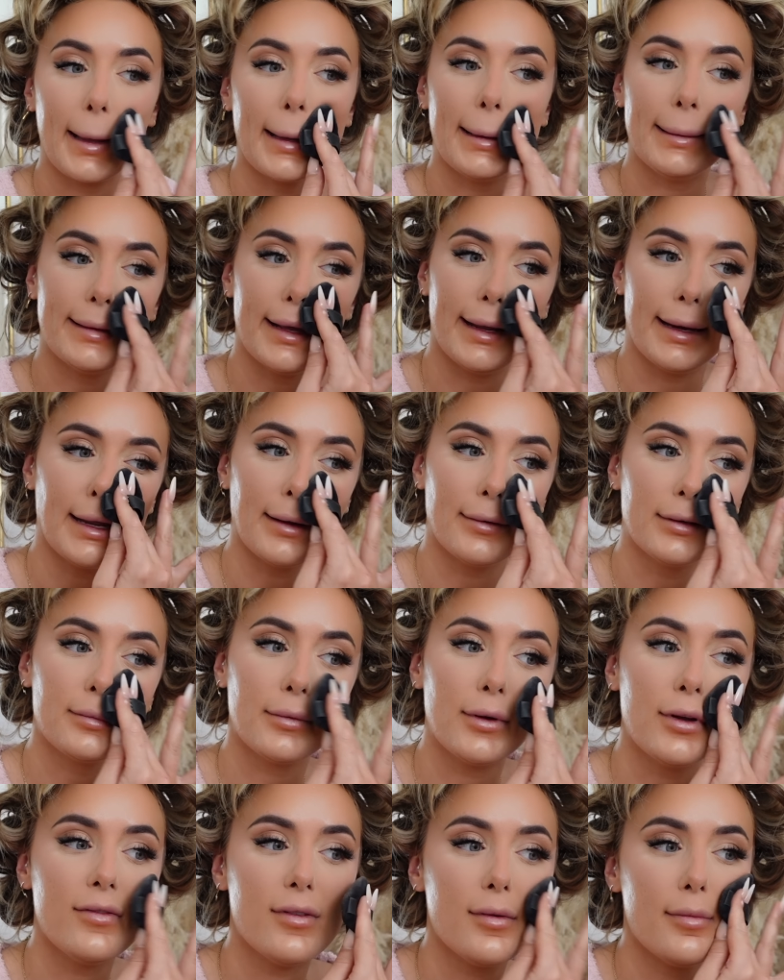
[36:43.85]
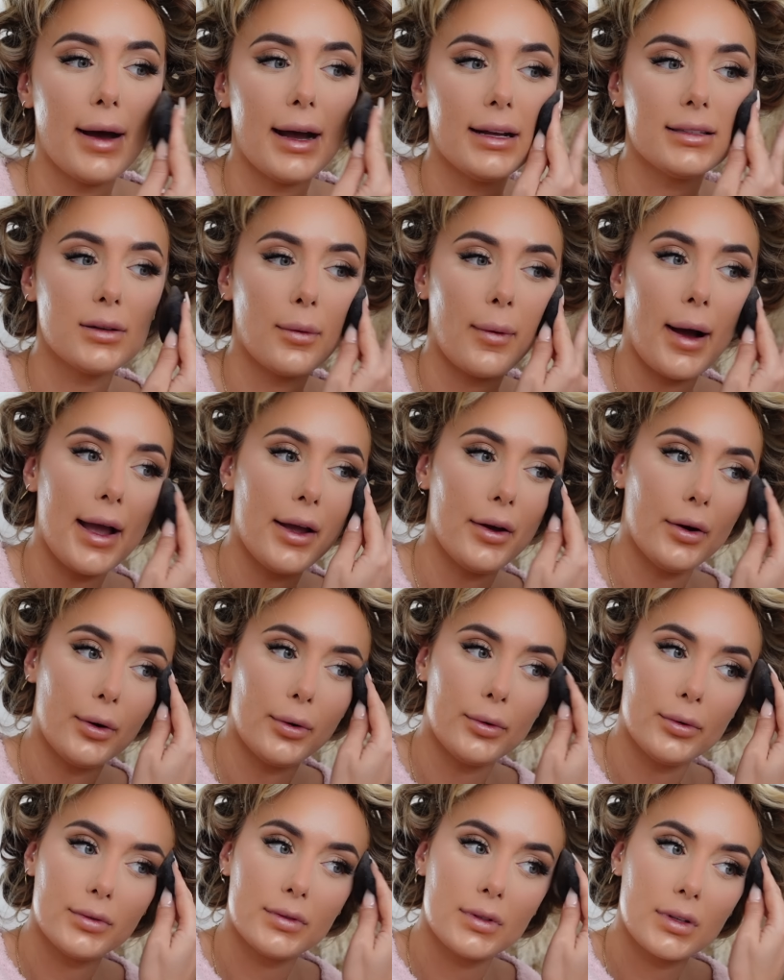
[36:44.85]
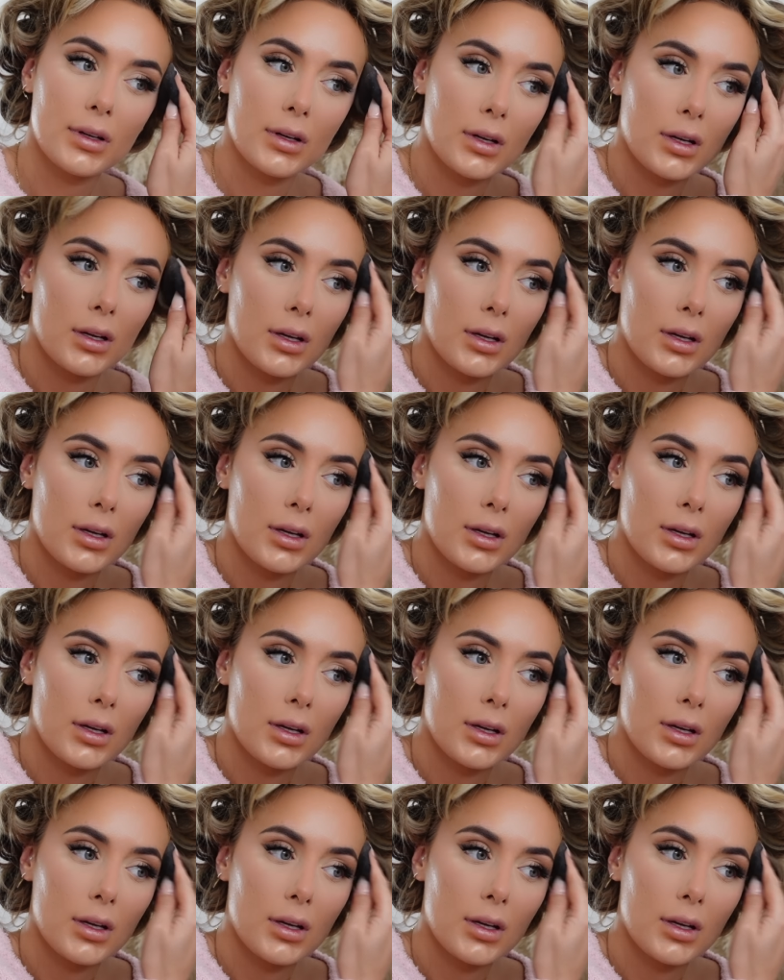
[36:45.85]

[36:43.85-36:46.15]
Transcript: he said he was moving back to Wales